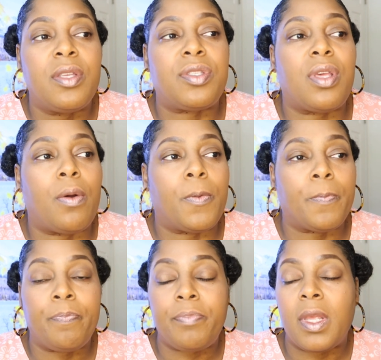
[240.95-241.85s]
So,
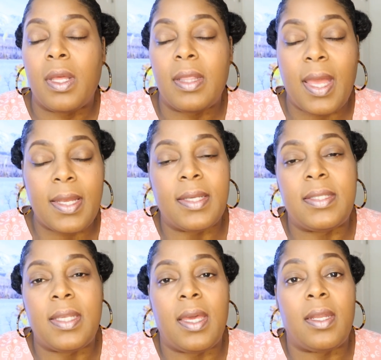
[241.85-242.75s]
like I
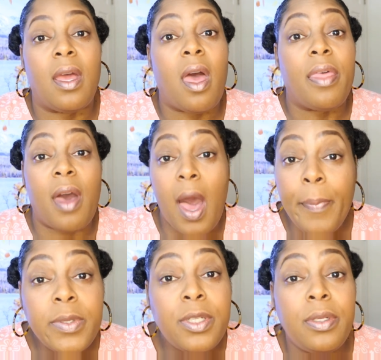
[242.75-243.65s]
said, the
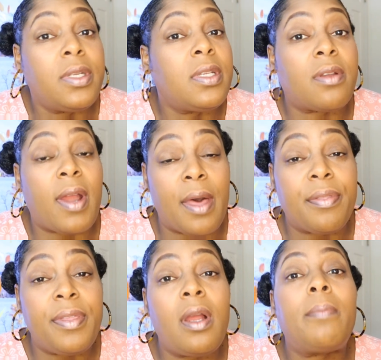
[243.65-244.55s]
opportunities are
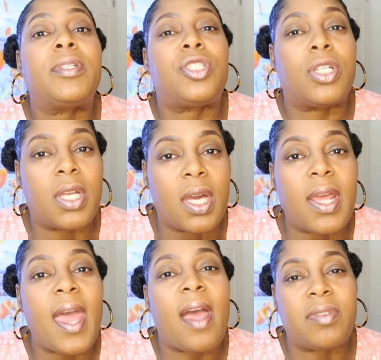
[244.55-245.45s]
out there, but you're
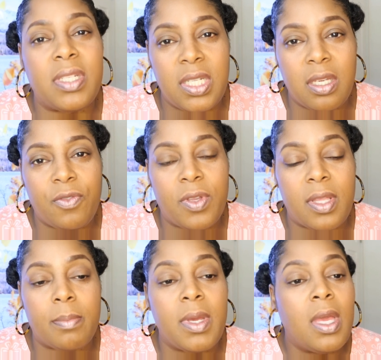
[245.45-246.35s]
gonna have to dig for
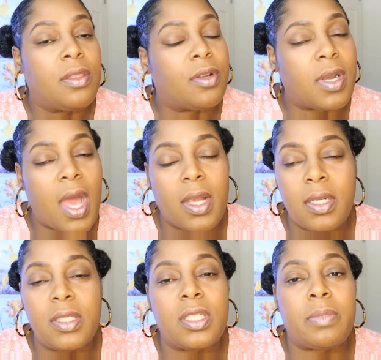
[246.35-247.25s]
them. They're not
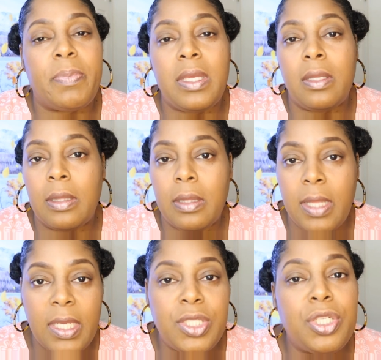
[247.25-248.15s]
gonna just be
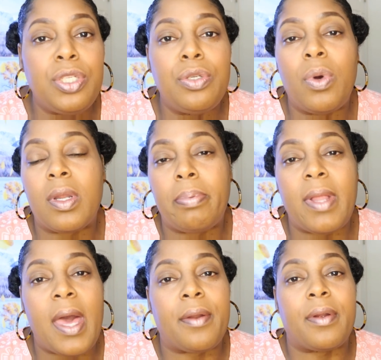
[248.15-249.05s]
laid to you on a
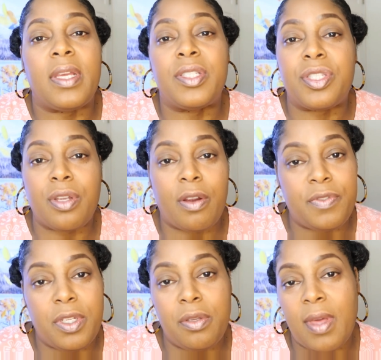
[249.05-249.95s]
platter and
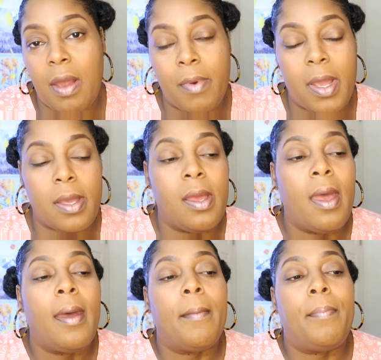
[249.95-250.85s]
served to you that way.
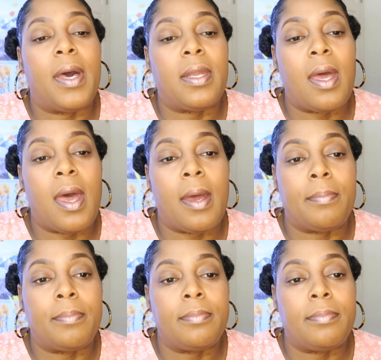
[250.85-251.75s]
But
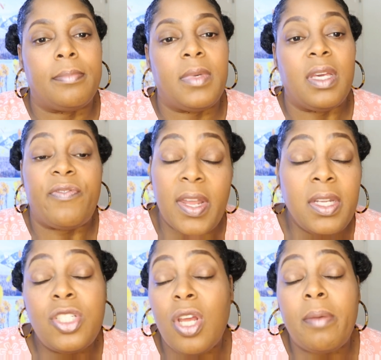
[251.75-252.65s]
um,
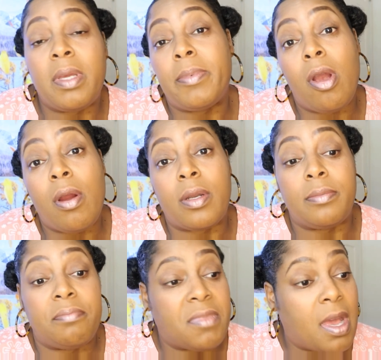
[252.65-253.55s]
finding a job can be hard.
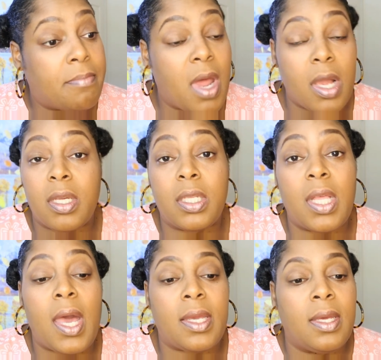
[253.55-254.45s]
I'm not gonna
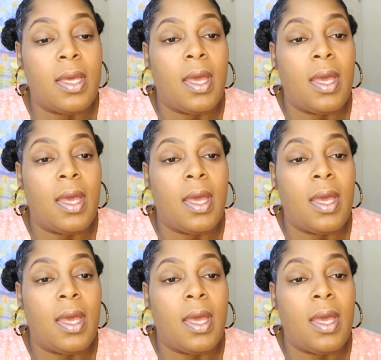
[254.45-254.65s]
lie.